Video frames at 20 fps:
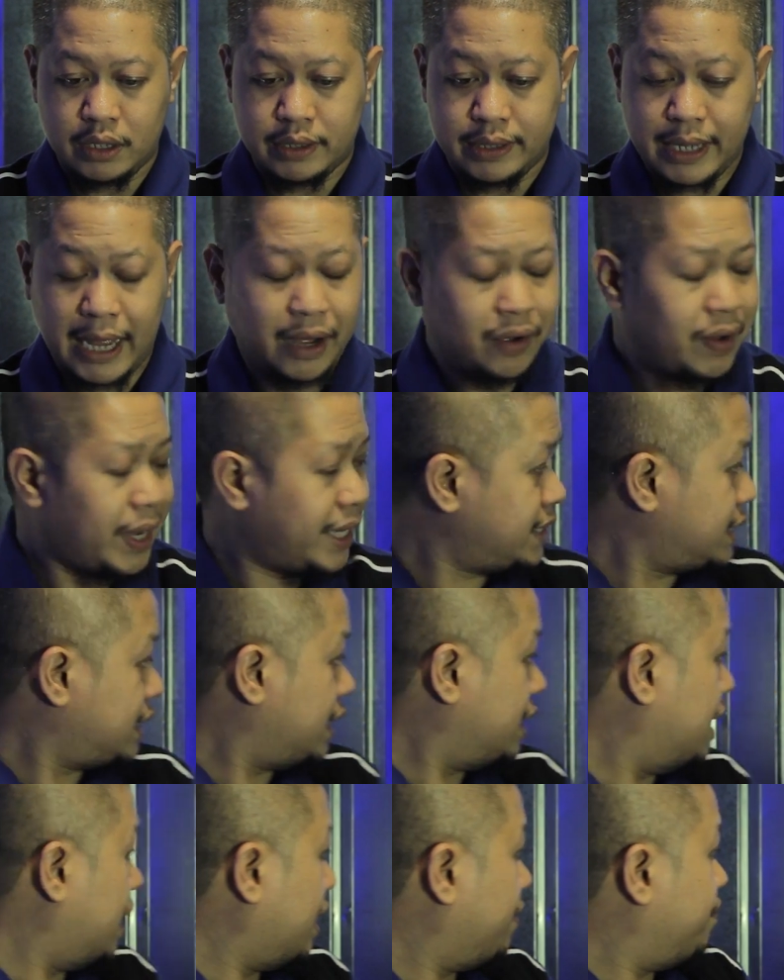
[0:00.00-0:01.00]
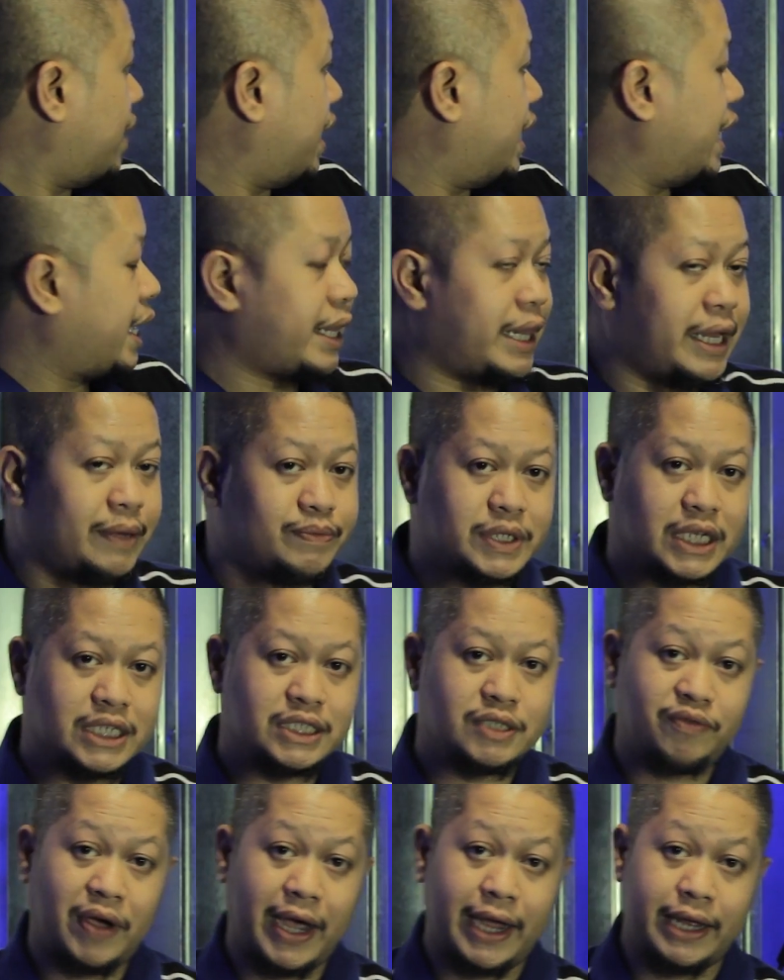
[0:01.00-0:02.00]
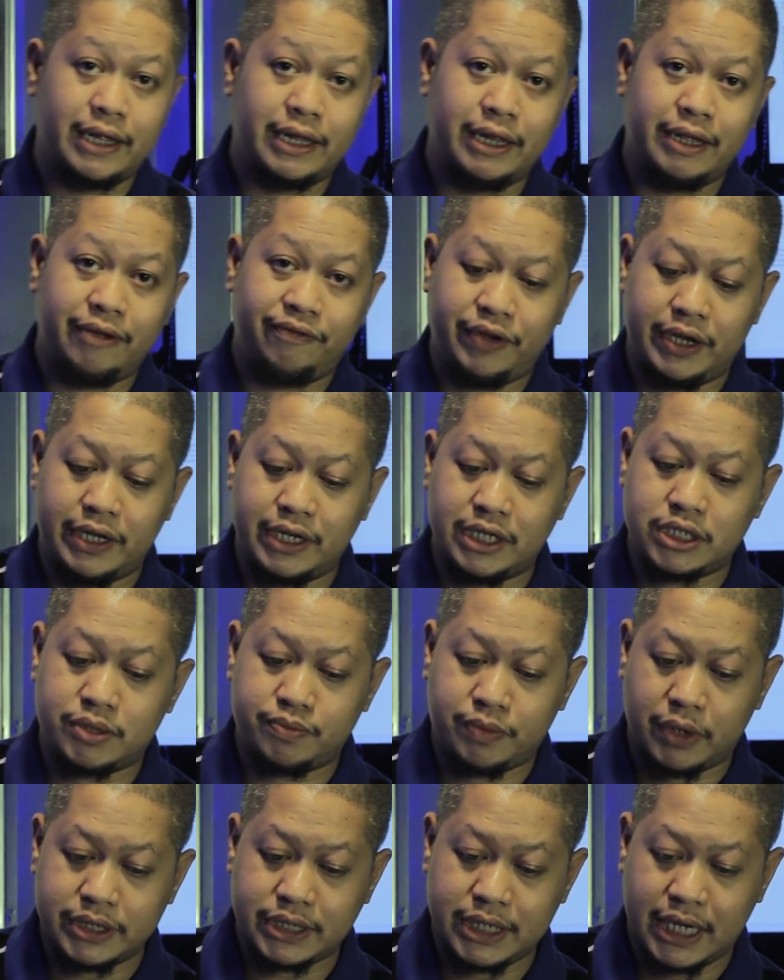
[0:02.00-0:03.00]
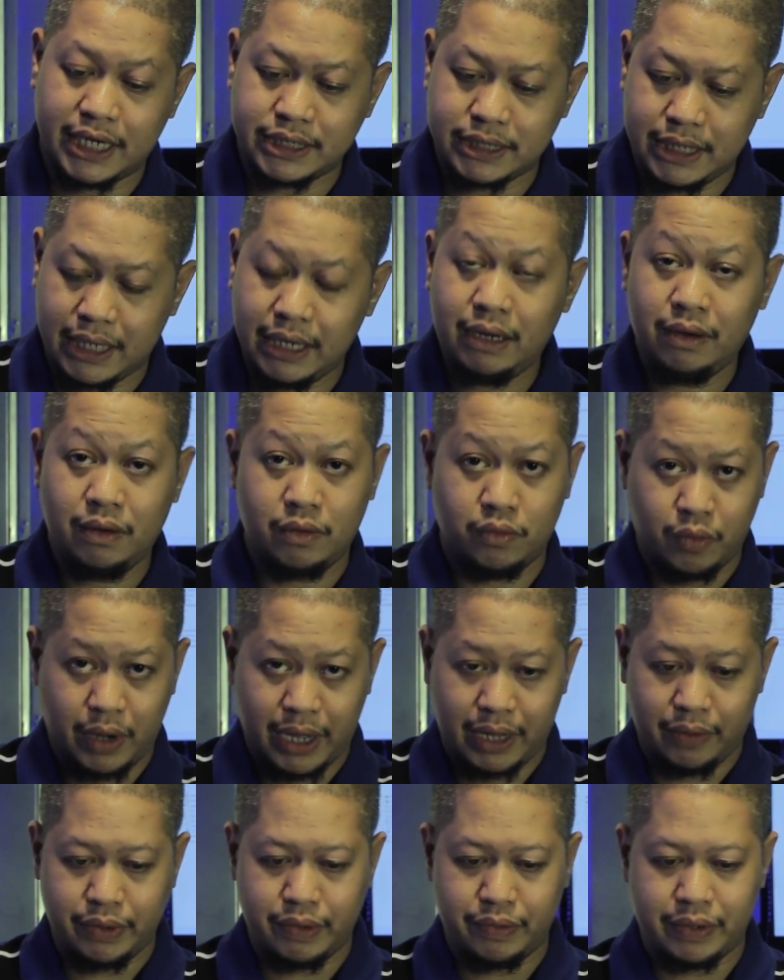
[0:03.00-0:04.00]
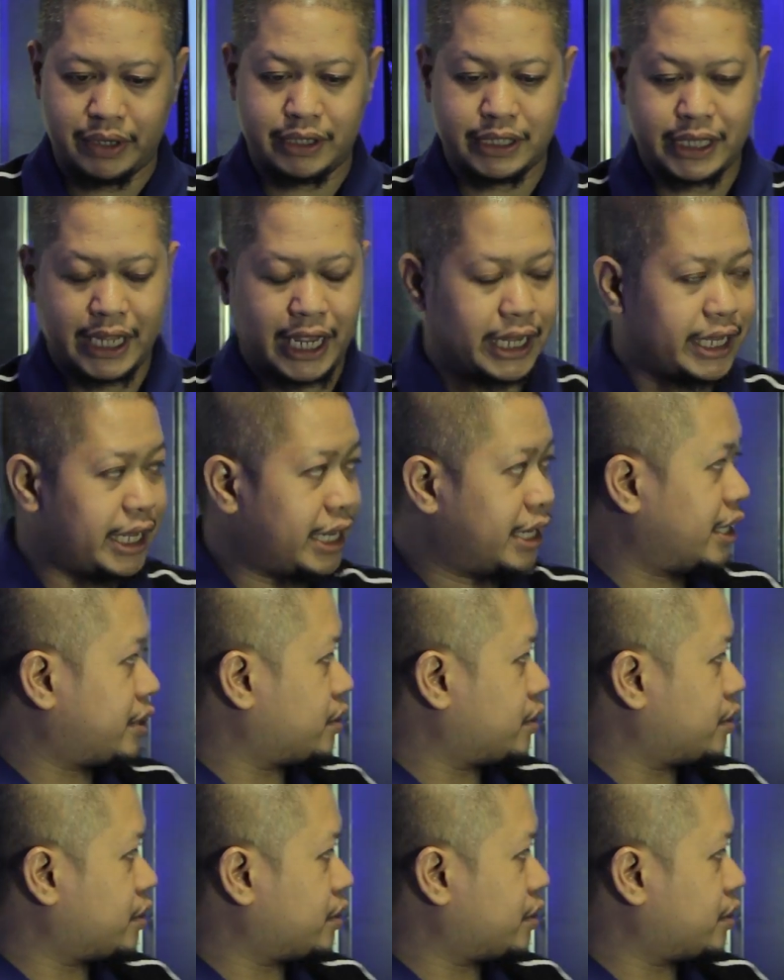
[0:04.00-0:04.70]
Now I see that my Eclipse has finally finished processing while we were taking a